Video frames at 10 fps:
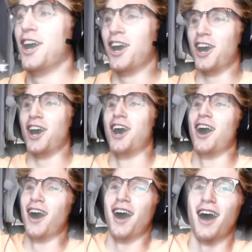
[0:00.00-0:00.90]

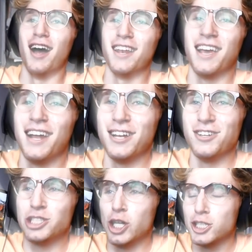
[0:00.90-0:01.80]

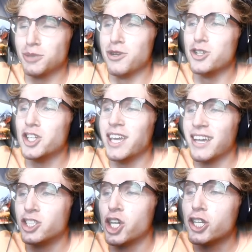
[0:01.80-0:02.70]
Hallelujah. Church
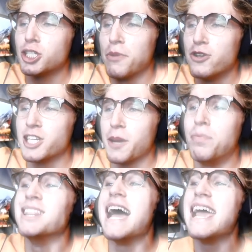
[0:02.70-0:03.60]
music. Church music
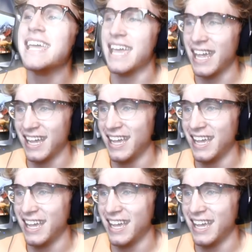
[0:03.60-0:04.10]
playing.